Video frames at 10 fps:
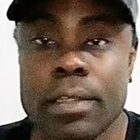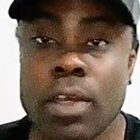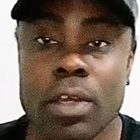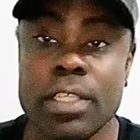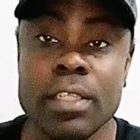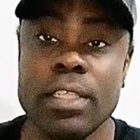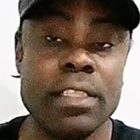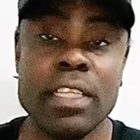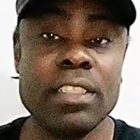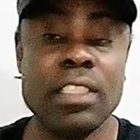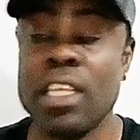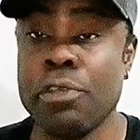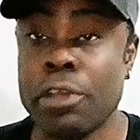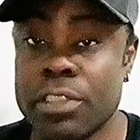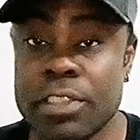no, this, this, this
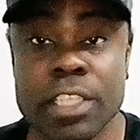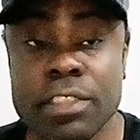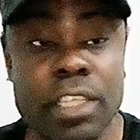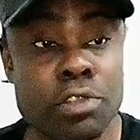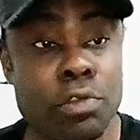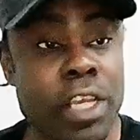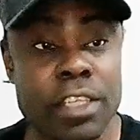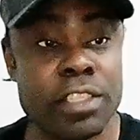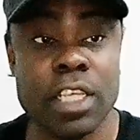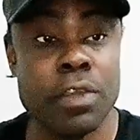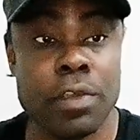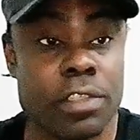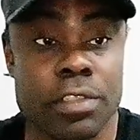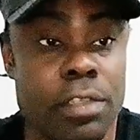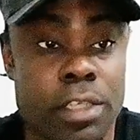serious, this this really
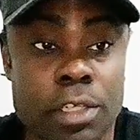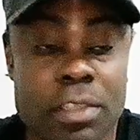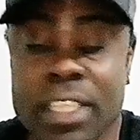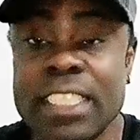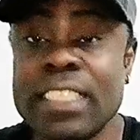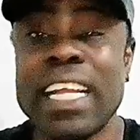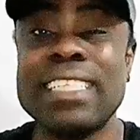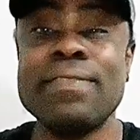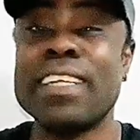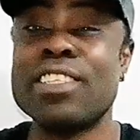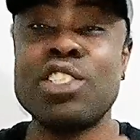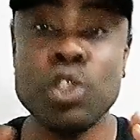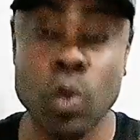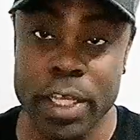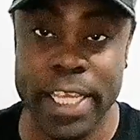serious. You know, this is not even a
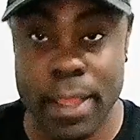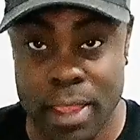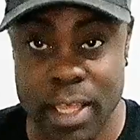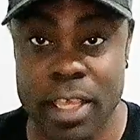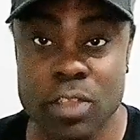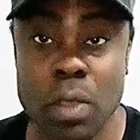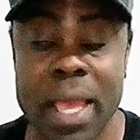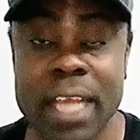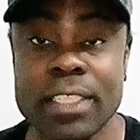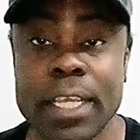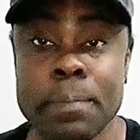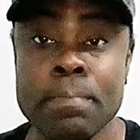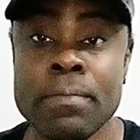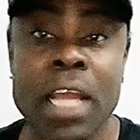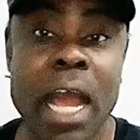joking thing. You see me I say?
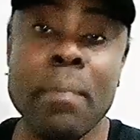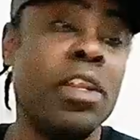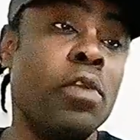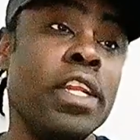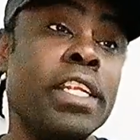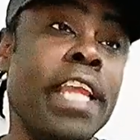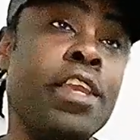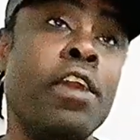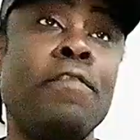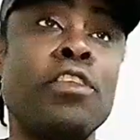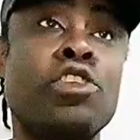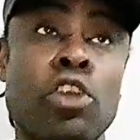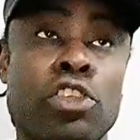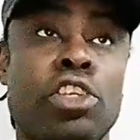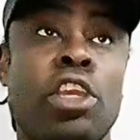I'm in a really day here for
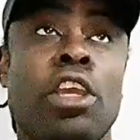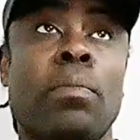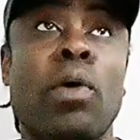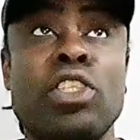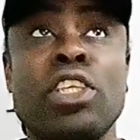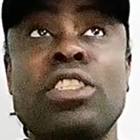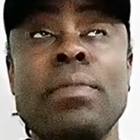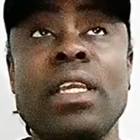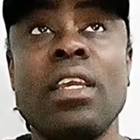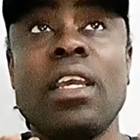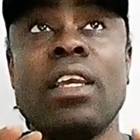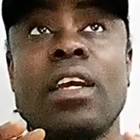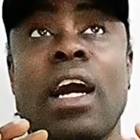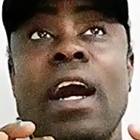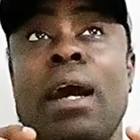judge. But you see me,
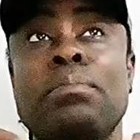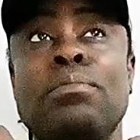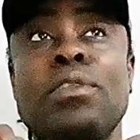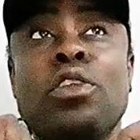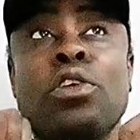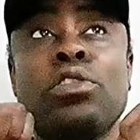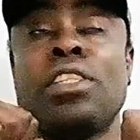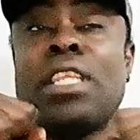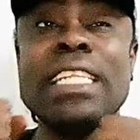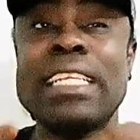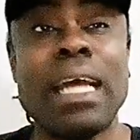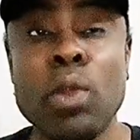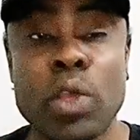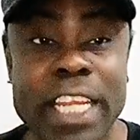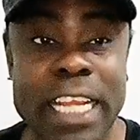um, you know, the thing that I'm
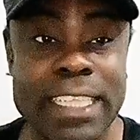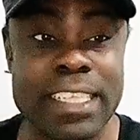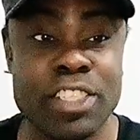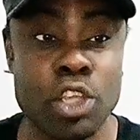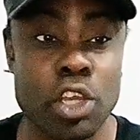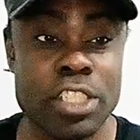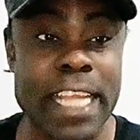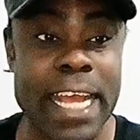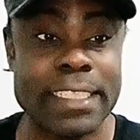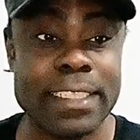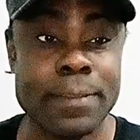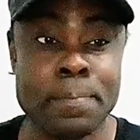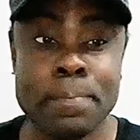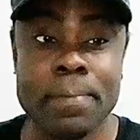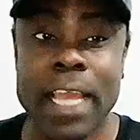looking at is just that uh,
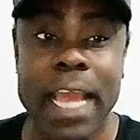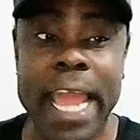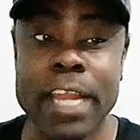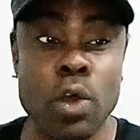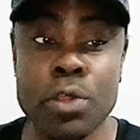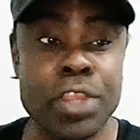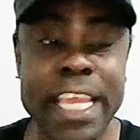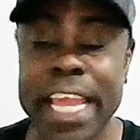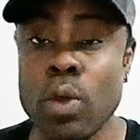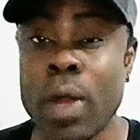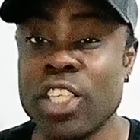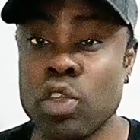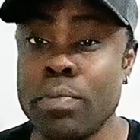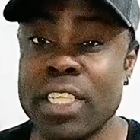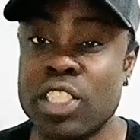I don't think anyone
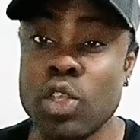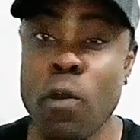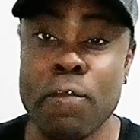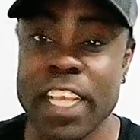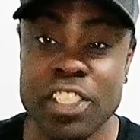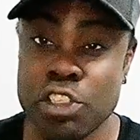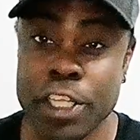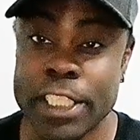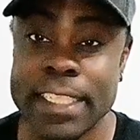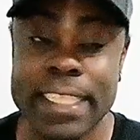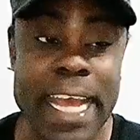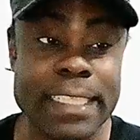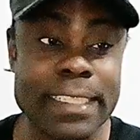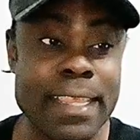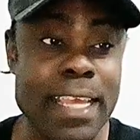should be so frustrated
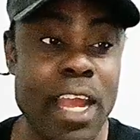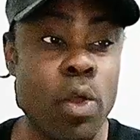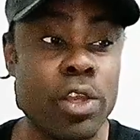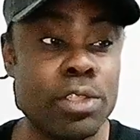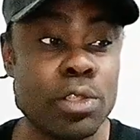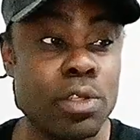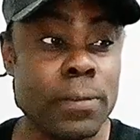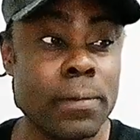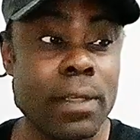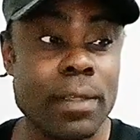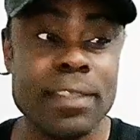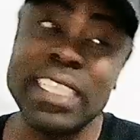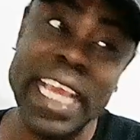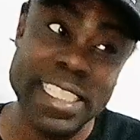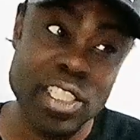that uh, they are going to
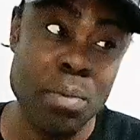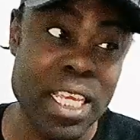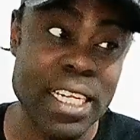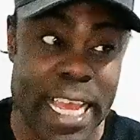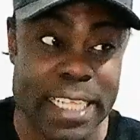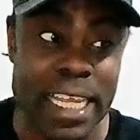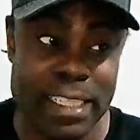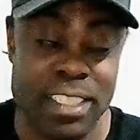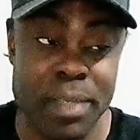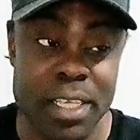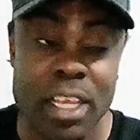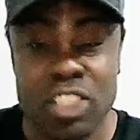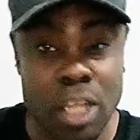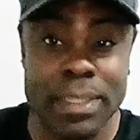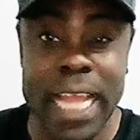say something like that, you see me?
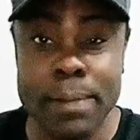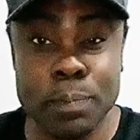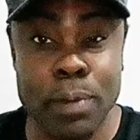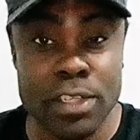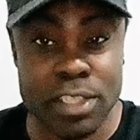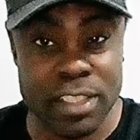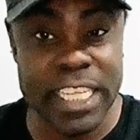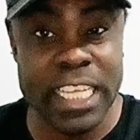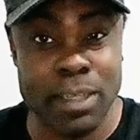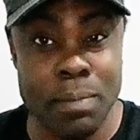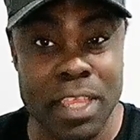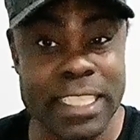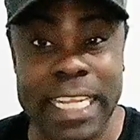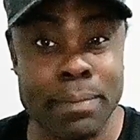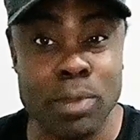Sometimes persons say some things
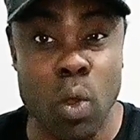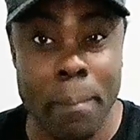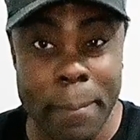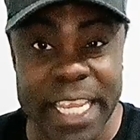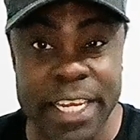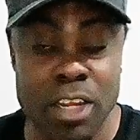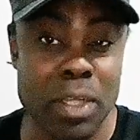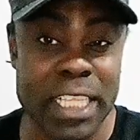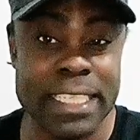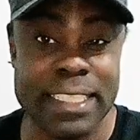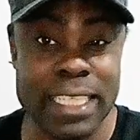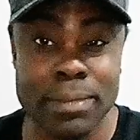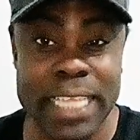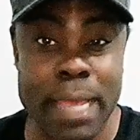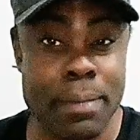that them don't mean, you know, but at the
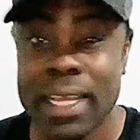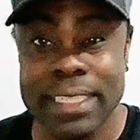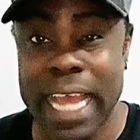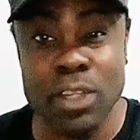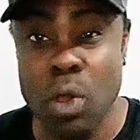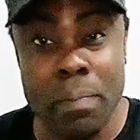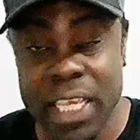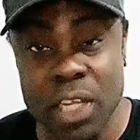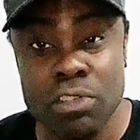same time, that don't make